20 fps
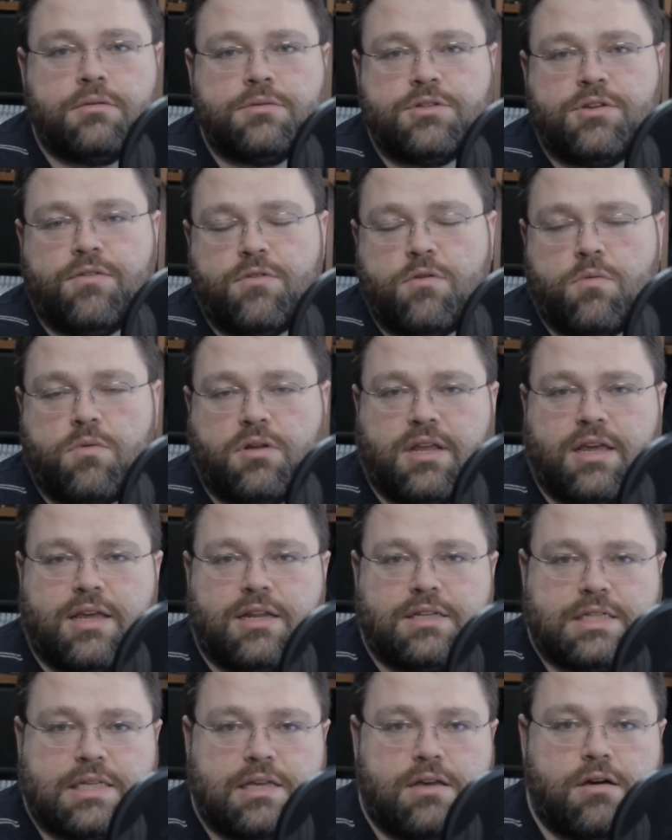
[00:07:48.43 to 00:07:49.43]
So if you want to get a
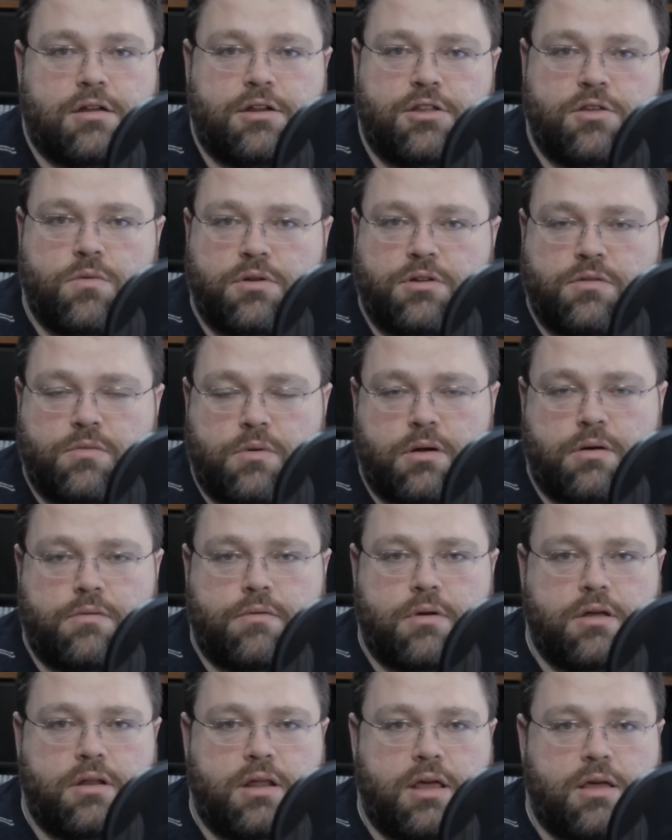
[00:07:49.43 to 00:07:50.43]
Xeon and you want to
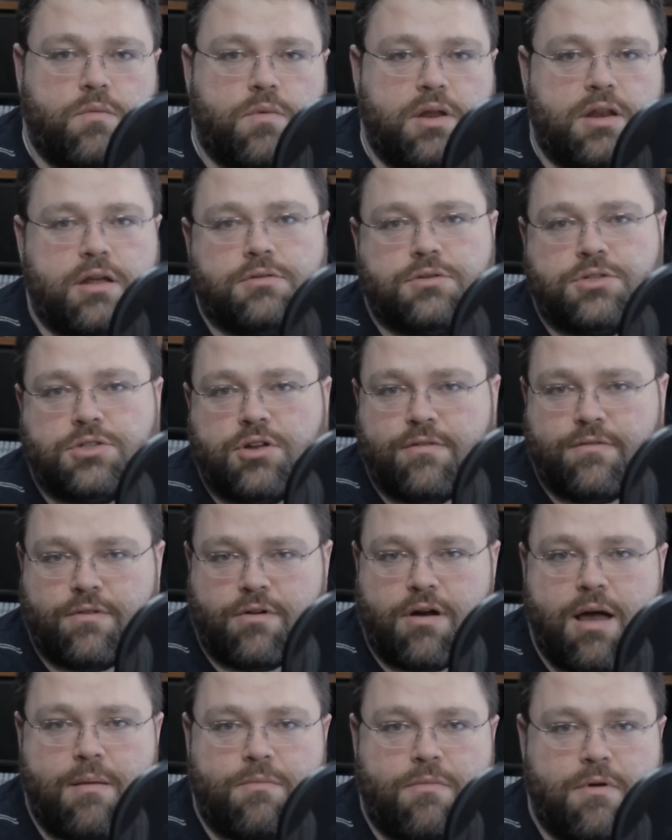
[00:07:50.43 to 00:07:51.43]
run a Windows
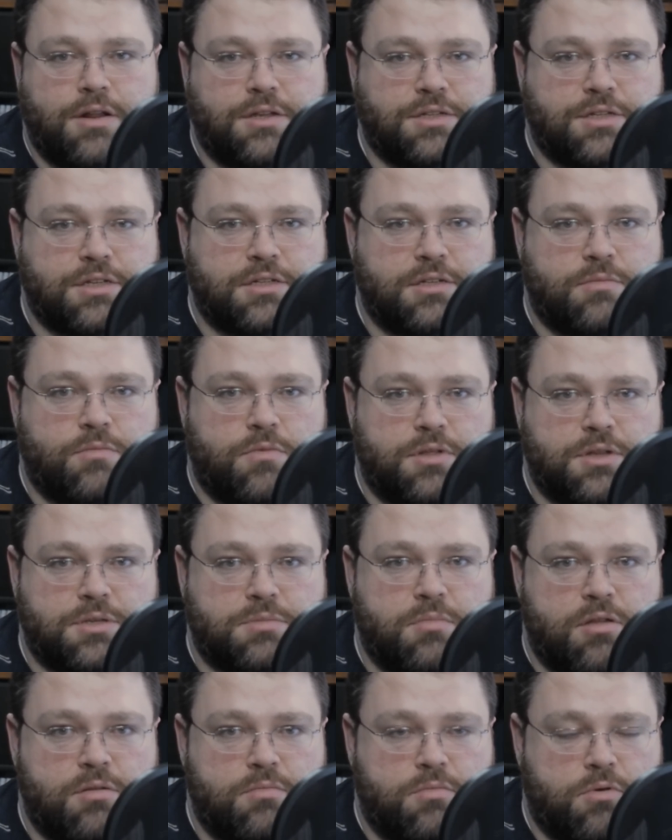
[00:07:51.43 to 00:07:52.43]
Server operating system with this
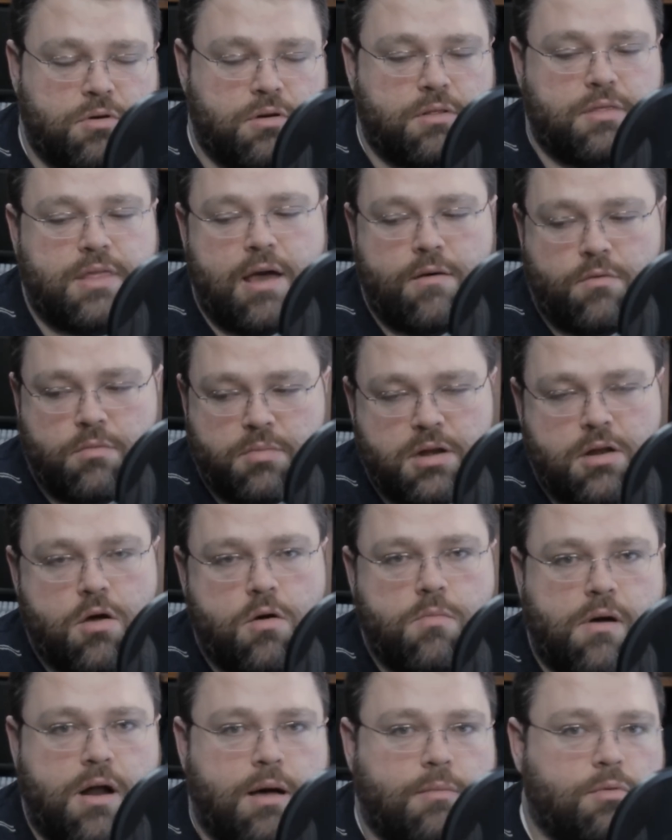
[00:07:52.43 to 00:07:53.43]
motherboard, that will be no
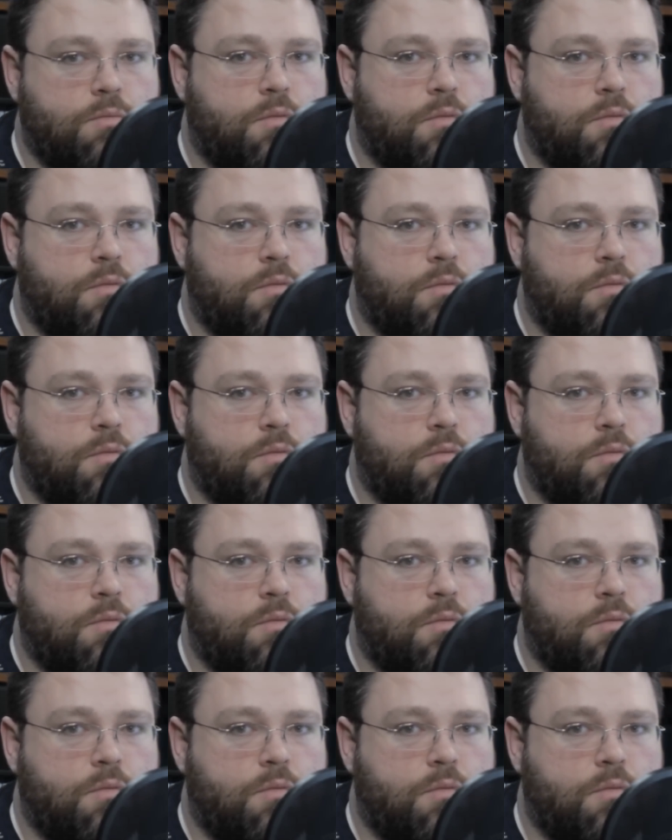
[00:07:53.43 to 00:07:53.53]
problem